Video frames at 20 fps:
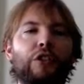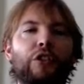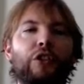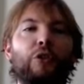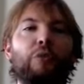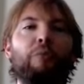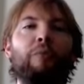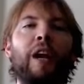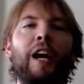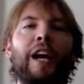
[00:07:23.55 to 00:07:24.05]

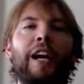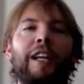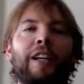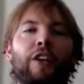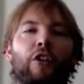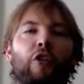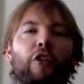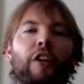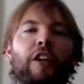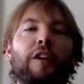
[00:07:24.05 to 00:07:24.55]
mine
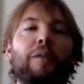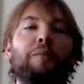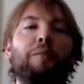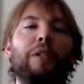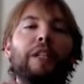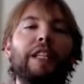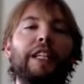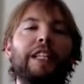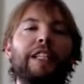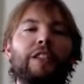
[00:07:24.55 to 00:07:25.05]
or
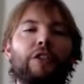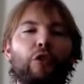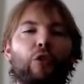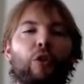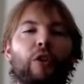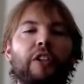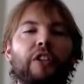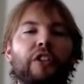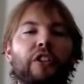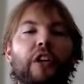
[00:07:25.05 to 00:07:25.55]
complete
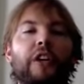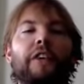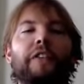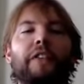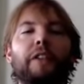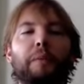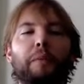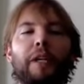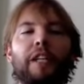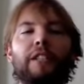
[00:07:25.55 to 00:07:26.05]
or solve
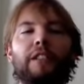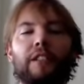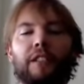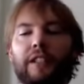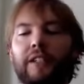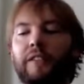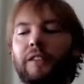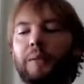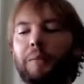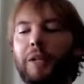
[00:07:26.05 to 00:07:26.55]
the puzzle
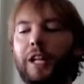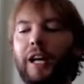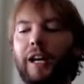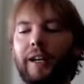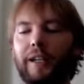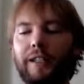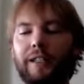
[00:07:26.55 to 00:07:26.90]
of the block.